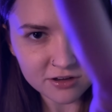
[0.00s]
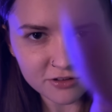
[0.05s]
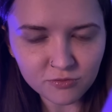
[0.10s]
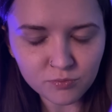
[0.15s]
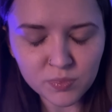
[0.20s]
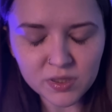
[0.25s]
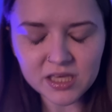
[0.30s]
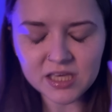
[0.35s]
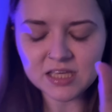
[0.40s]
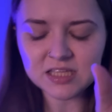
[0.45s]

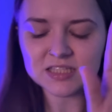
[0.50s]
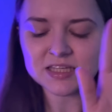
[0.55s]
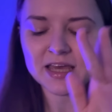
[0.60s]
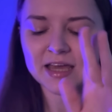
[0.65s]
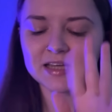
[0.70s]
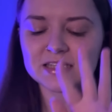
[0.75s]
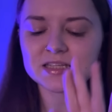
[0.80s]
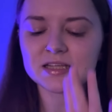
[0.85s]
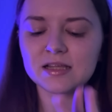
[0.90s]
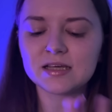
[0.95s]
peas.
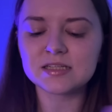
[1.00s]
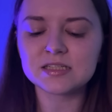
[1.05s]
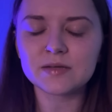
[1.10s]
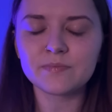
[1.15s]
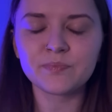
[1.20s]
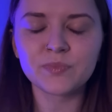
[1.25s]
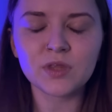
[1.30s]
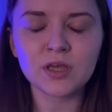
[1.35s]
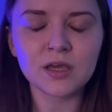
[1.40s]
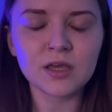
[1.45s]
Excellent.
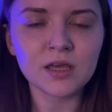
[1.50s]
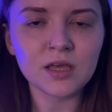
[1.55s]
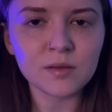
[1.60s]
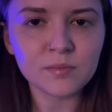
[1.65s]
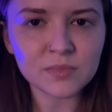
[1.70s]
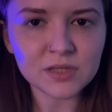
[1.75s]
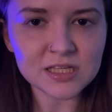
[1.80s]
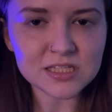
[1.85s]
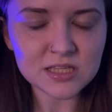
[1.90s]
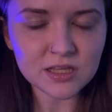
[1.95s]

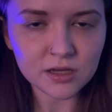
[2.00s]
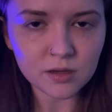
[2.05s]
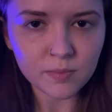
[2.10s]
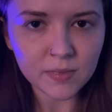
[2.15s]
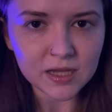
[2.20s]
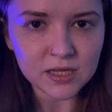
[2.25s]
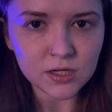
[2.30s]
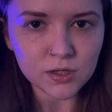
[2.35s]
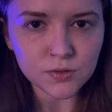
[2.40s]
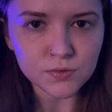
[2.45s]
Please look at my
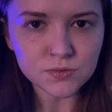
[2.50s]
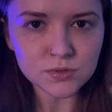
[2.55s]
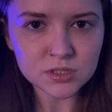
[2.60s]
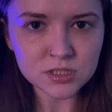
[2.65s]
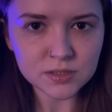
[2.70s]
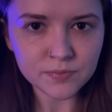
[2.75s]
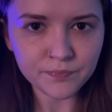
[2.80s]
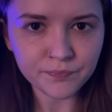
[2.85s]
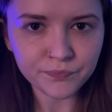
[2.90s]
nose.